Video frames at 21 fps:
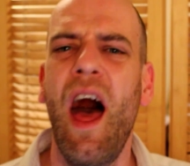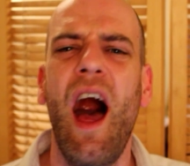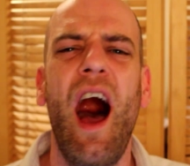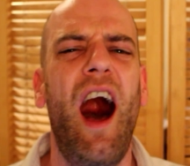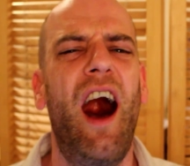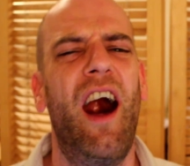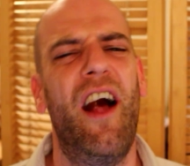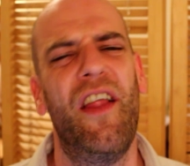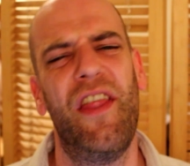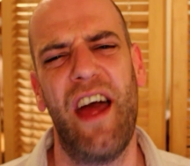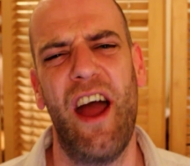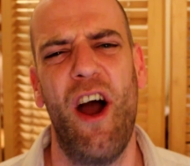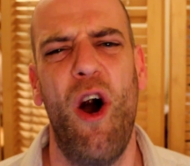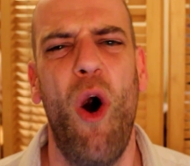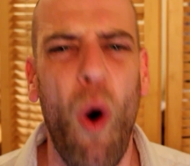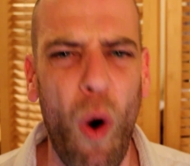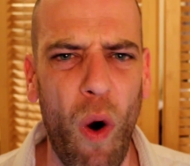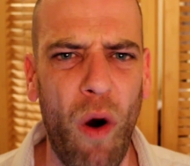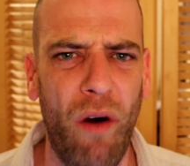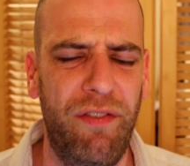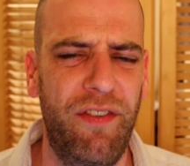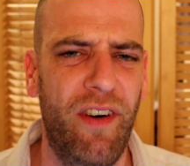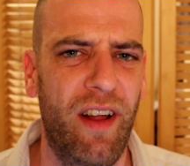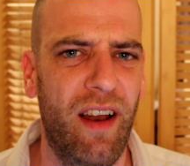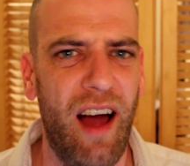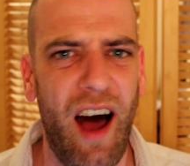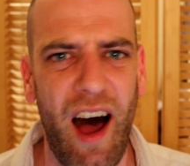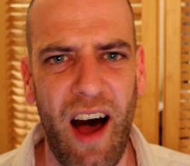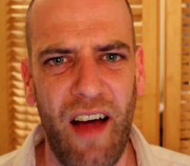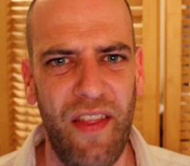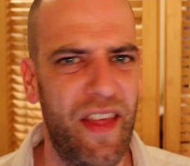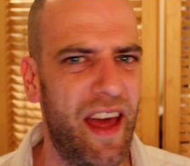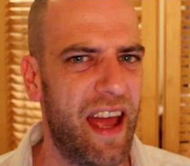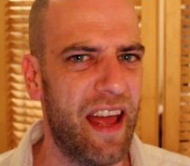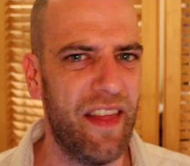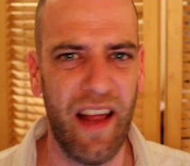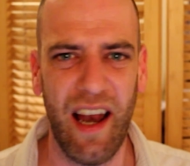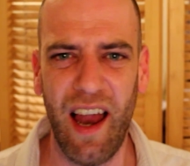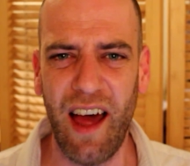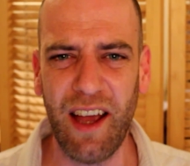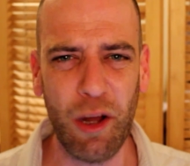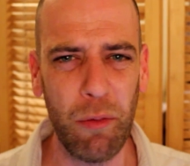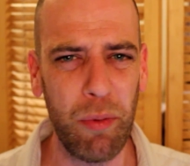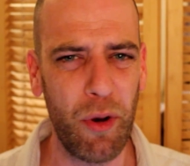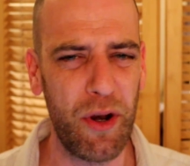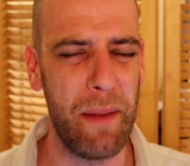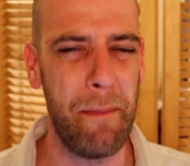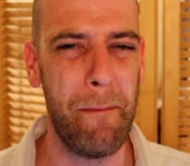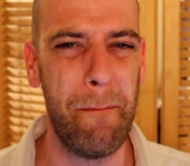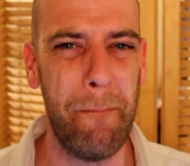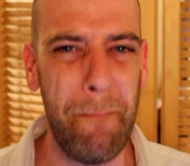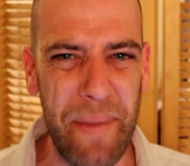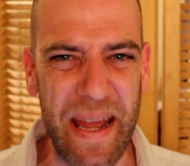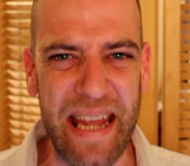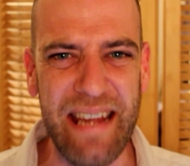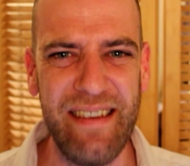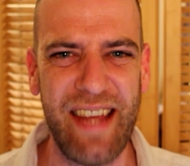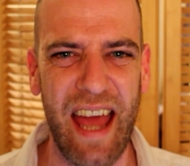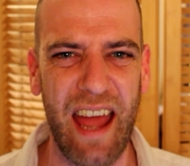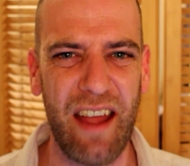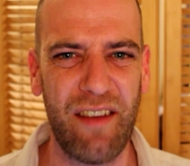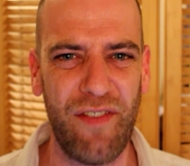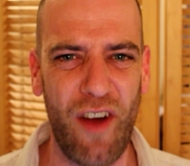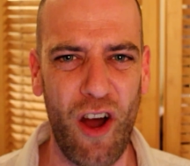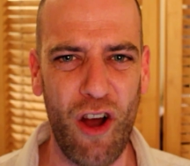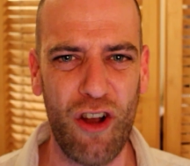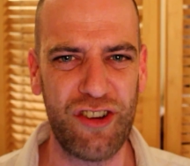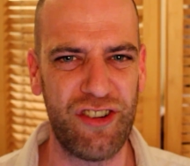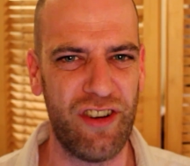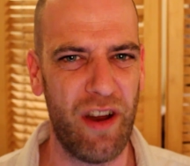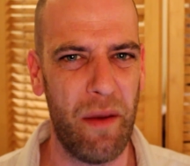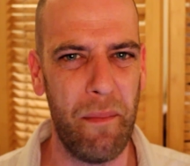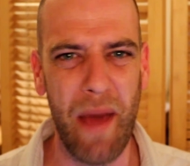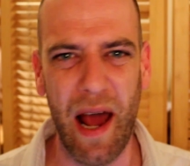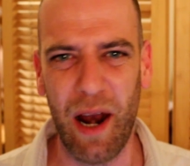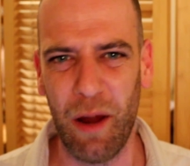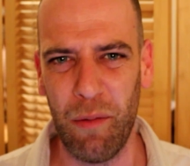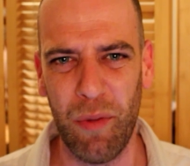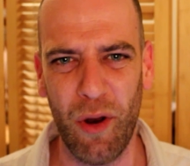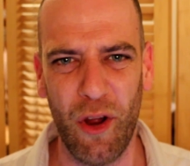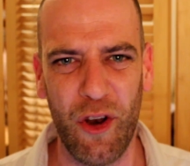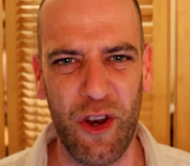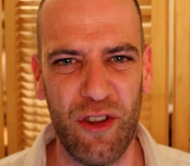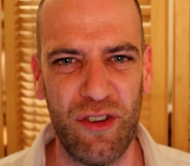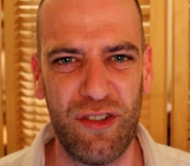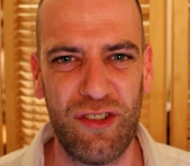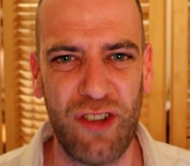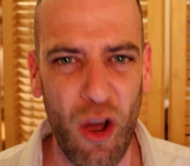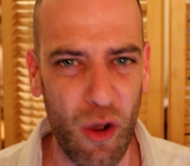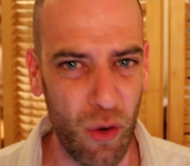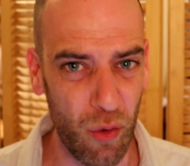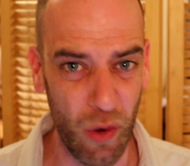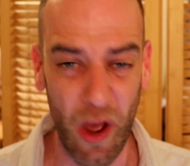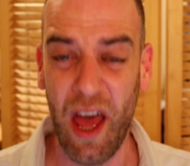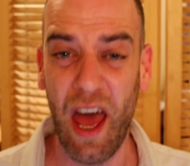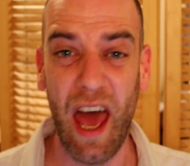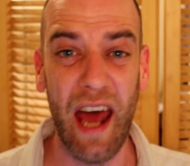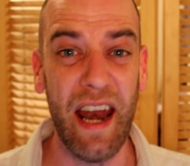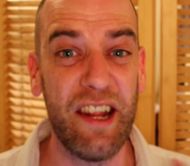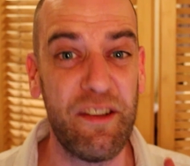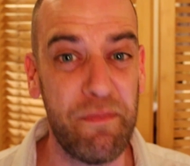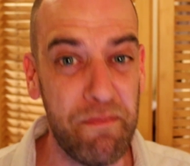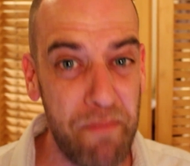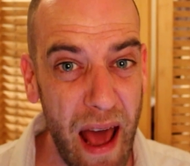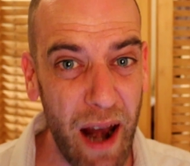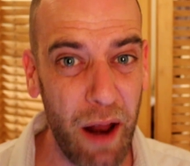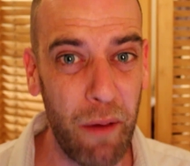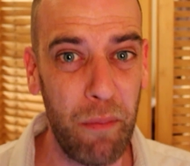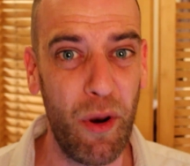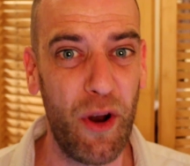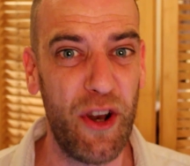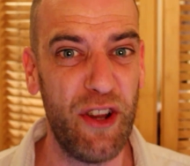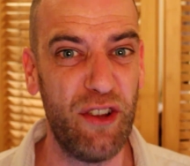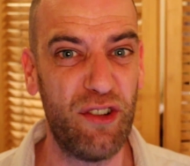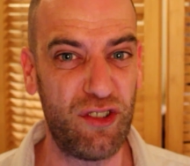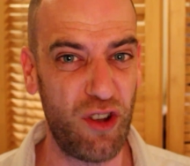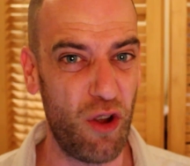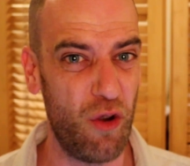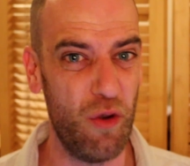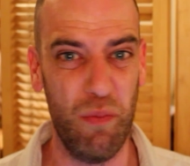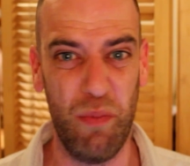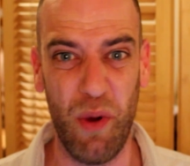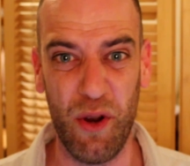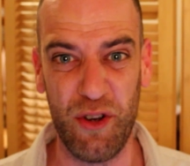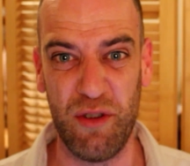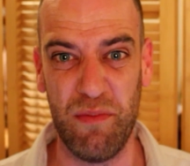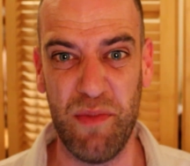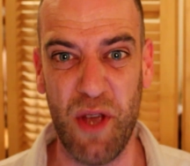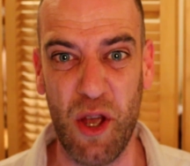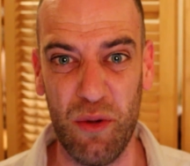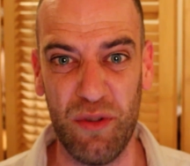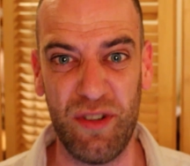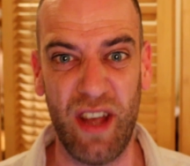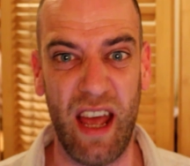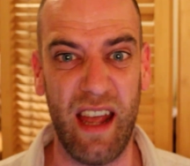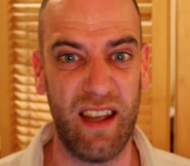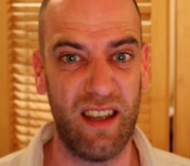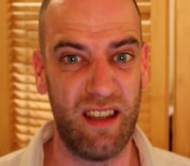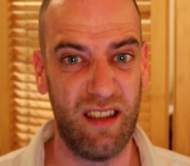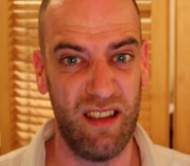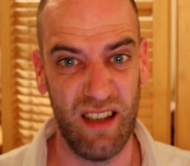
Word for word: Oh, they're awful, aren't they? They're like a bloody B-Tech version of Melon Bloody Sue, and it's Melon Bloody Sue put to music.